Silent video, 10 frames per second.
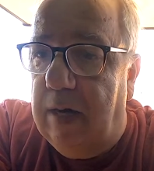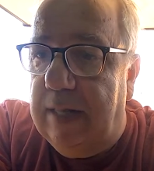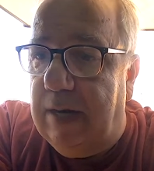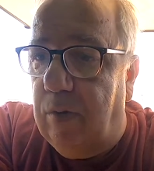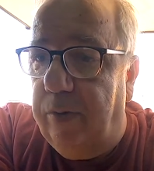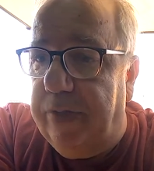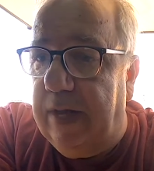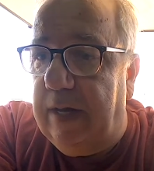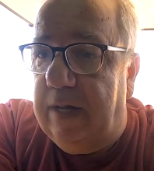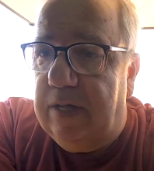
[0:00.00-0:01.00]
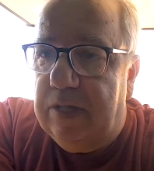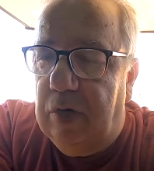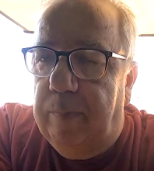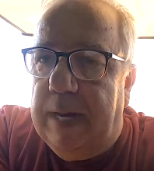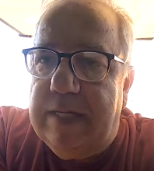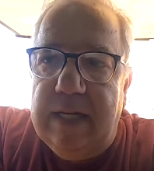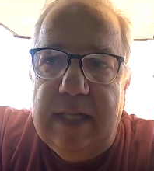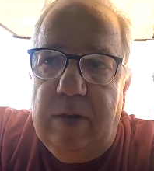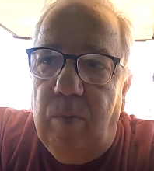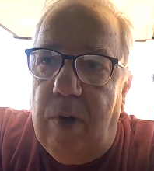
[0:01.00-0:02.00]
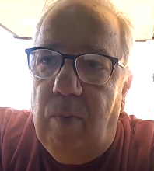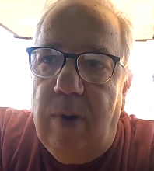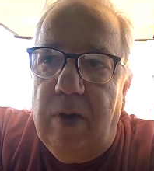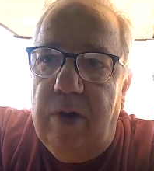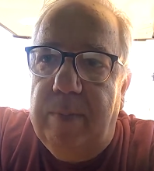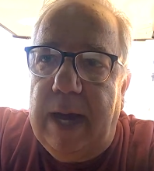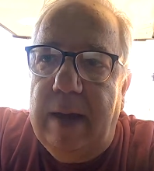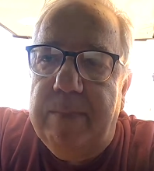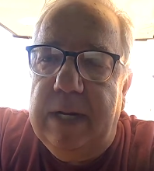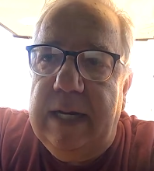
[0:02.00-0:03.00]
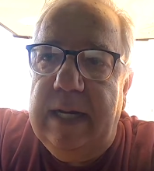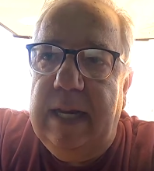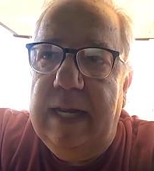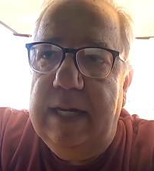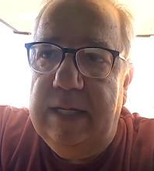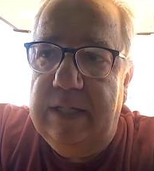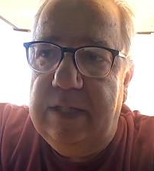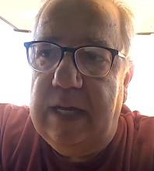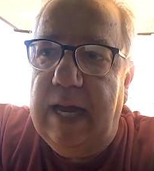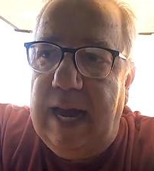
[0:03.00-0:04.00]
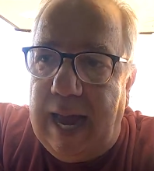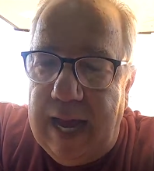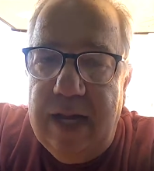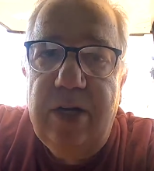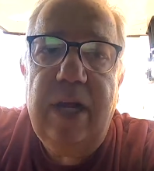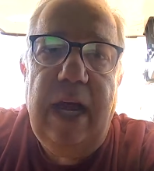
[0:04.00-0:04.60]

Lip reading: on, that whole thing. So basically what wound up happening is I had to